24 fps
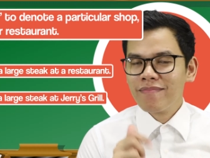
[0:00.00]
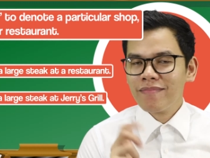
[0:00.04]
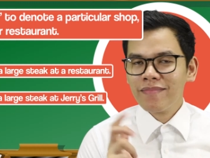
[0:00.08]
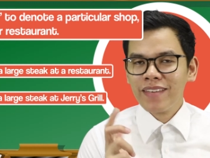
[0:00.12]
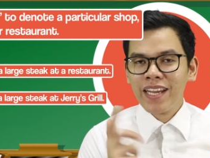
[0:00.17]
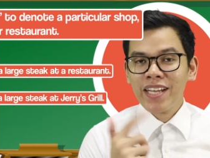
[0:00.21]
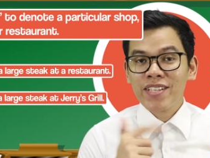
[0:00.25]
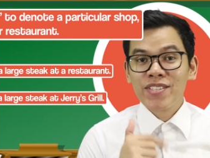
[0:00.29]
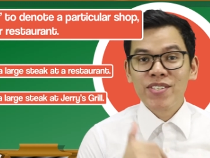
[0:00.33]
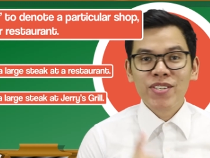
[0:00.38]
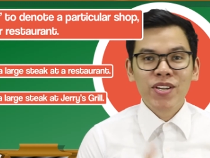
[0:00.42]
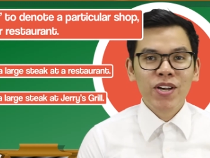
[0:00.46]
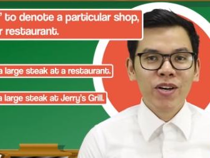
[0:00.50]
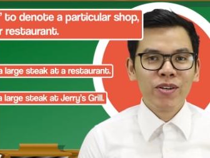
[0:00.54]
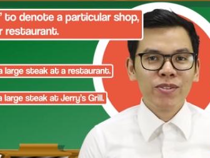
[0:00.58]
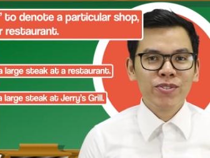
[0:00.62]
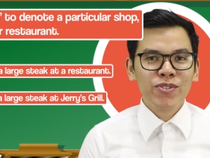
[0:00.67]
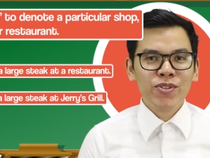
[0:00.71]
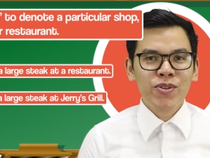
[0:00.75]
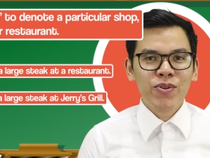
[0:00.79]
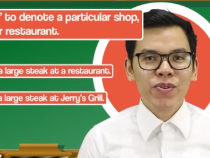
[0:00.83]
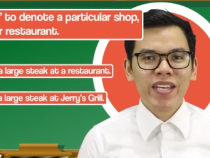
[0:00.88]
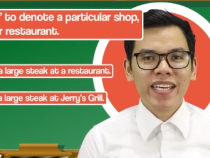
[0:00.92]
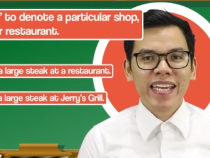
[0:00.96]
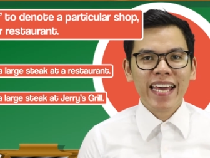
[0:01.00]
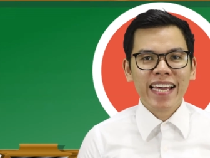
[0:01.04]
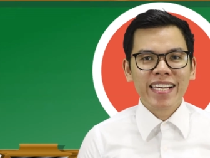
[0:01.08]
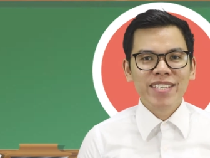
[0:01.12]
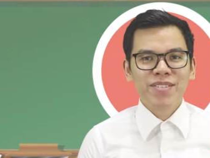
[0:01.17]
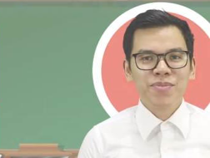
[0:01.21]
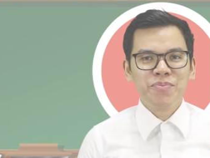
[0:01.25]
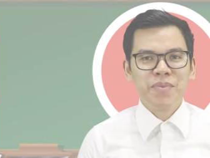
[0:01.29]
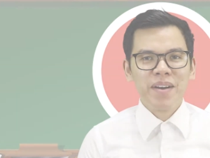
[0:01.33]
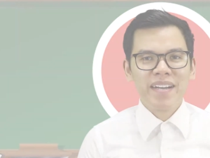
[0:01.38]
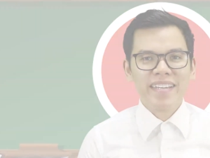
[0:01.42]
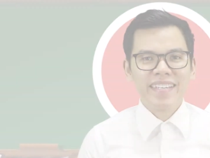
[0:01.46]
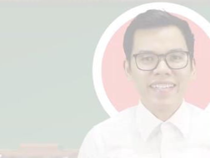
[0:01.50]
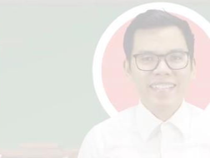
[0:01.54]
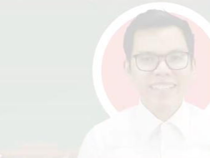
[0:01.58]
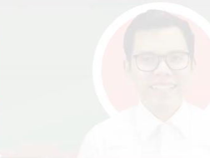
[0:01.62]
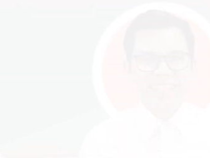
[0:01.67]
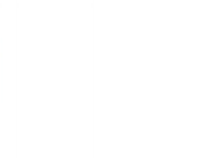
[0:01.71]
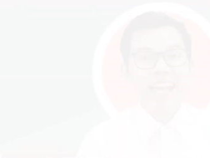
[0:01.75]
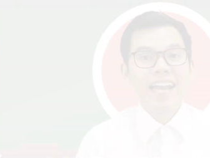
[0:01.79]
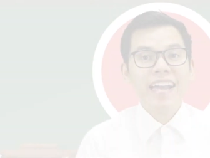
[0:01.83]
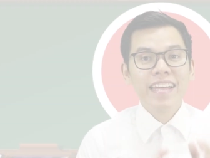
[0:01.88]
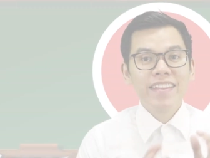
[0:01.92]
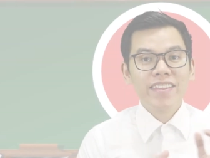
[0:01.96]
Let's go to the next one.
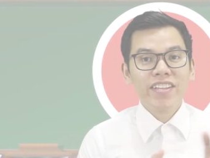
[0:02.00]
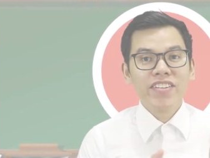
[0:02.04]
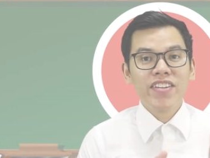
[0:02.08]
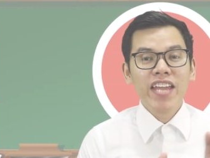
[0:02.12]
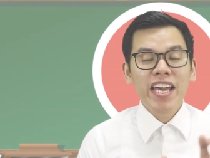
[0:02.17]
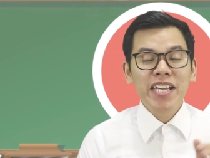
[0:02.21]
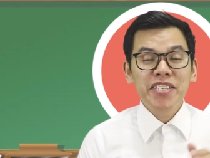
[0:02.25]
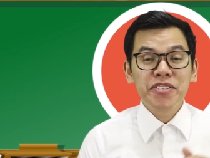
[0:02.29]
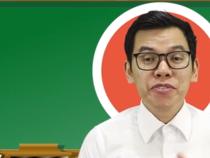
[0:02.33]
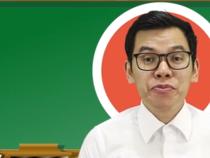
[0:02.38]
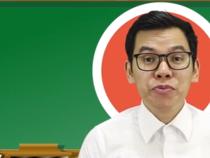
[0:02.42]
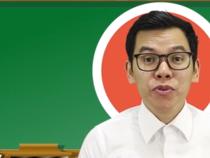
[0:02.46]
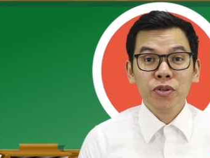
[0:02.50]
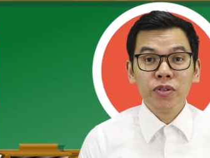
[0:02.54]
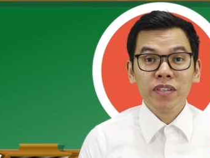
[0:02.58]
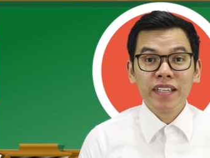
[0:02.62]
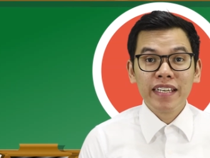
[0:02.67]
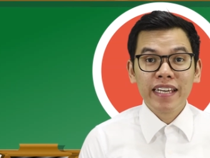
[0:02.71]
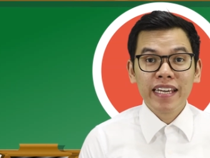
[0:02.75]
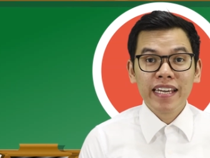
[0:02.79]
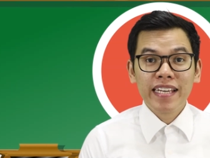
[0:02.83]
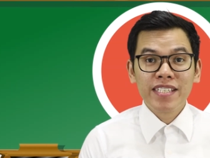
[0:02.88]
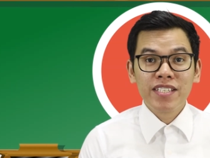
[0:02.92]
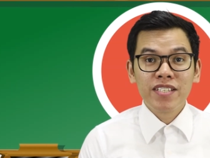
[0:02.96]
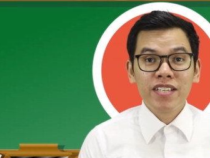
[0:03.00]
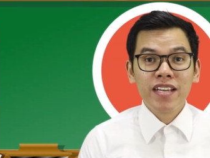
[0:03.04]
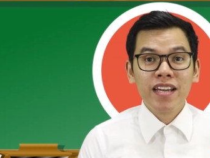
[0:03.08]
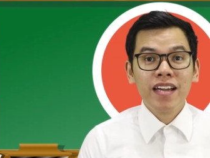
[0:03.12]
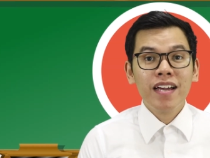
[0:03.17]
The next rule is